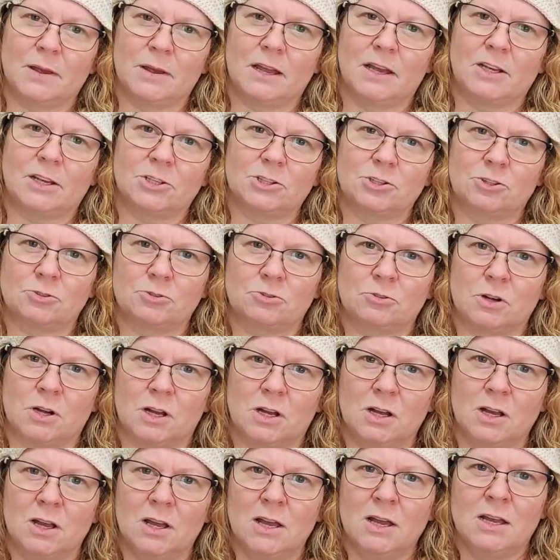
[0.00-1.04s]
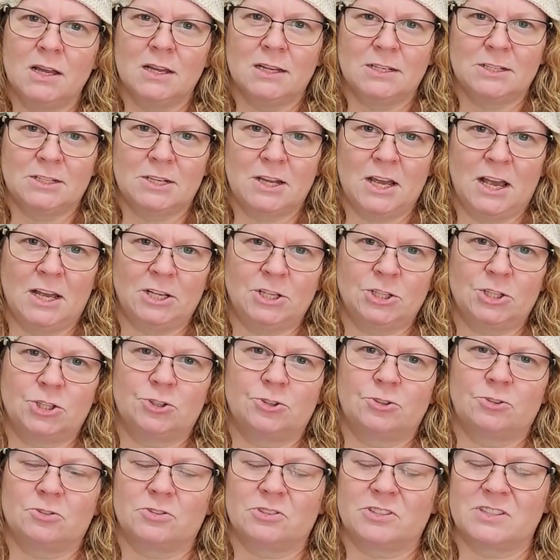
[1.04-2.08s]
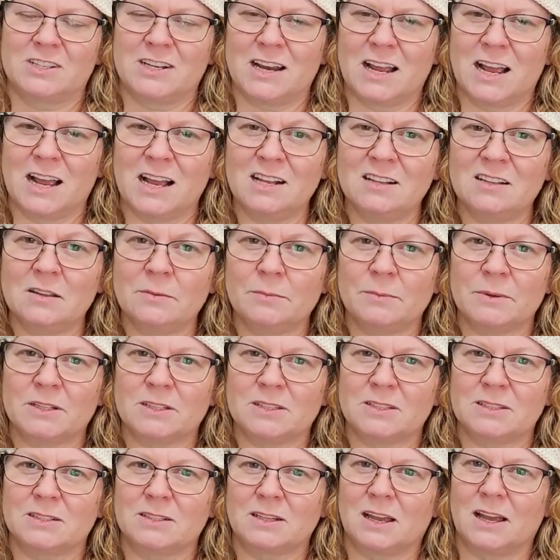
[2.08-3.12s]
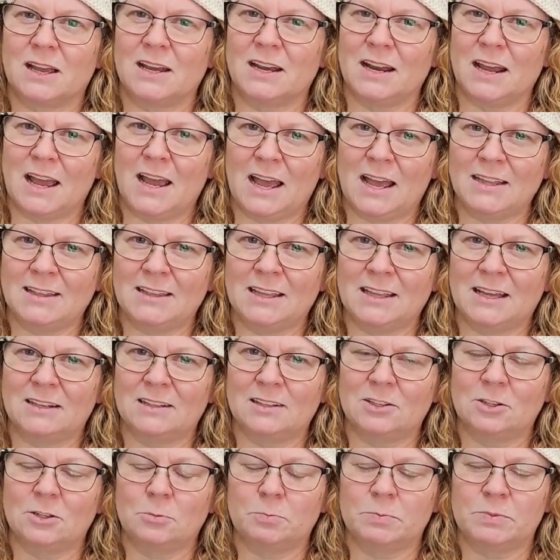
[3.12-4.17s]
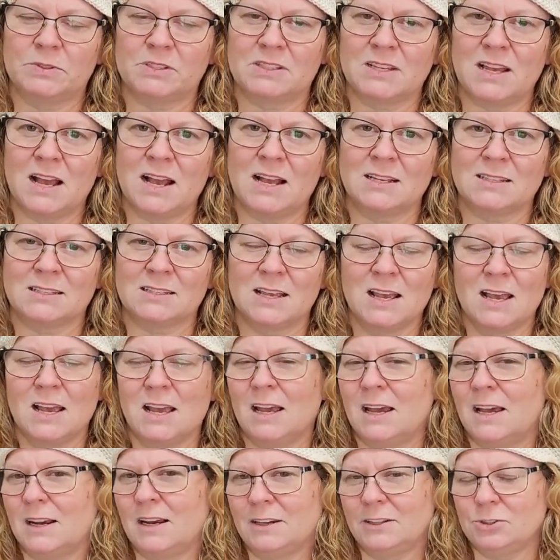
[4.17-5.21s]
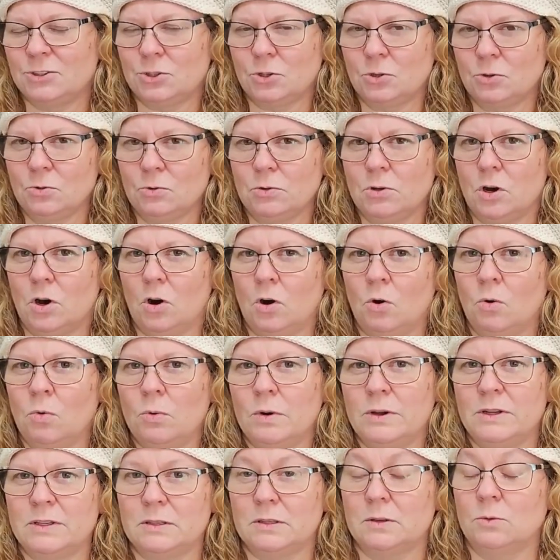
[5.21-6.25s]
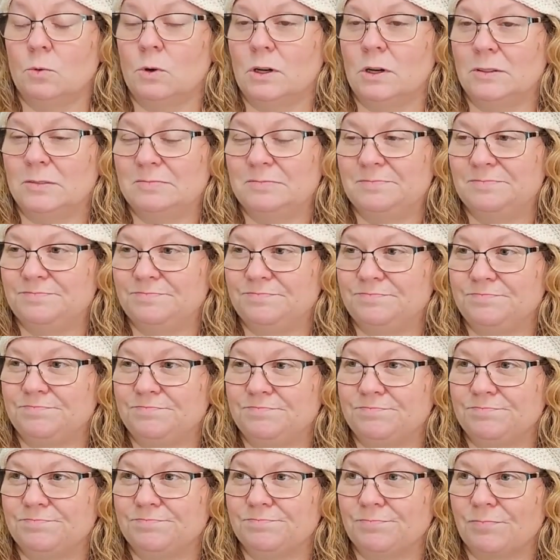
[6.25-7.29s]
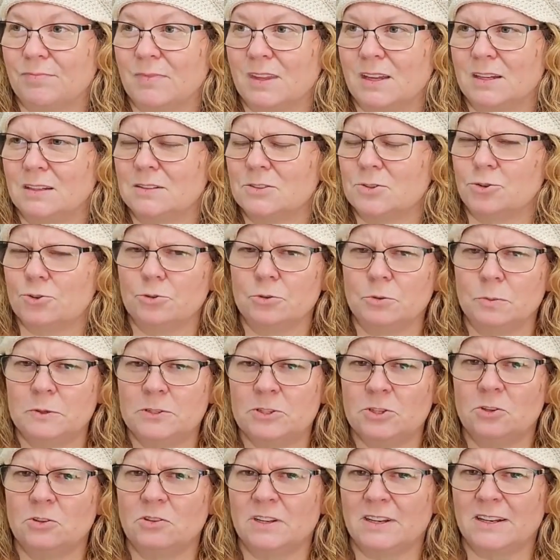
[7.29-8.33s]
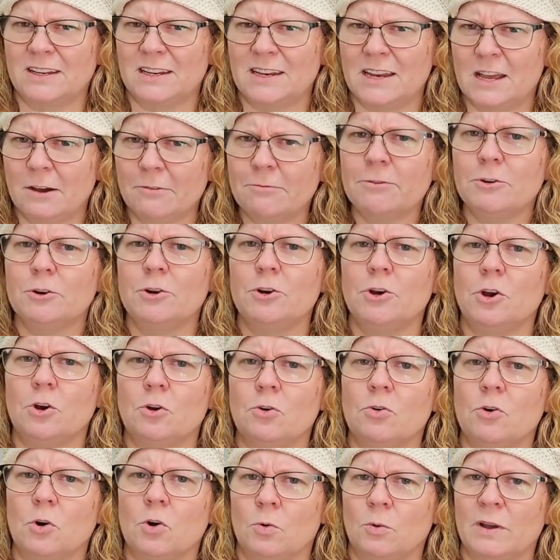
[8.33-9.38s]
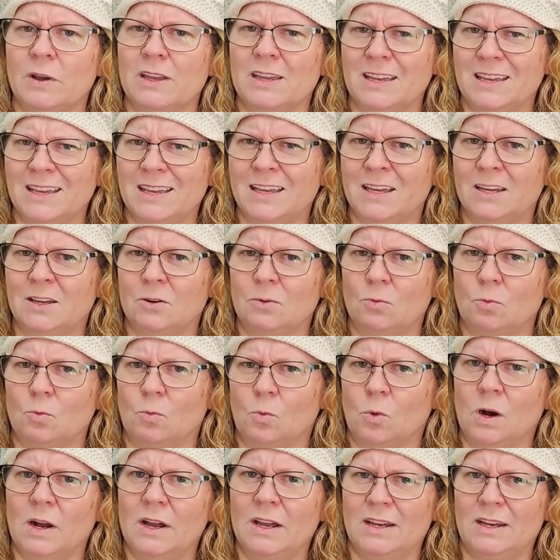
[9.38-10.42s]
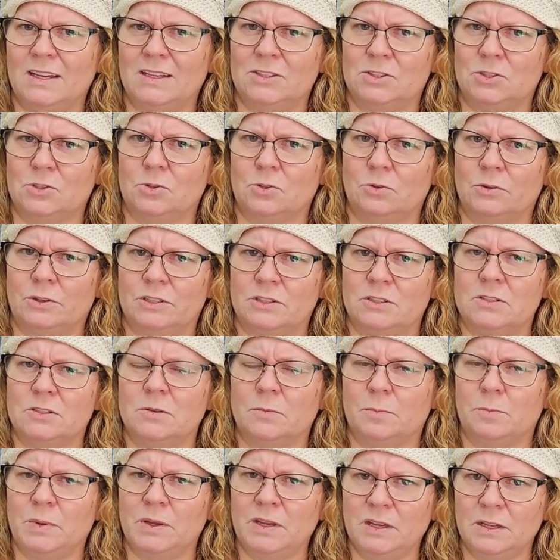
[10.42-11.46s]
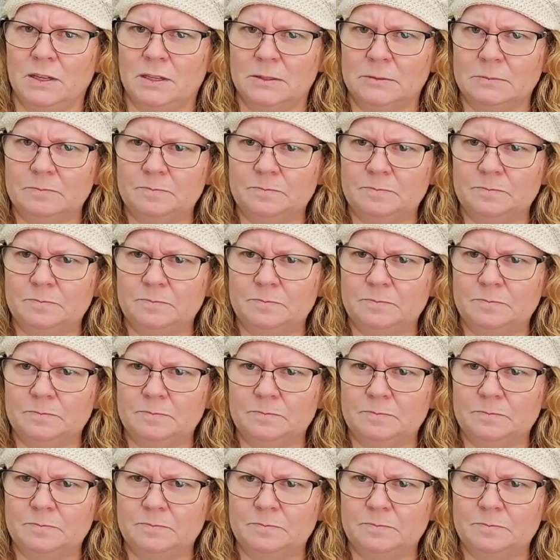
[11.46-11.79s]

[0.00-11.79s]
extra textures and elements to kind of add that little pizzazz. And I don't always, well, truth be told, I never know going in what it's going to be.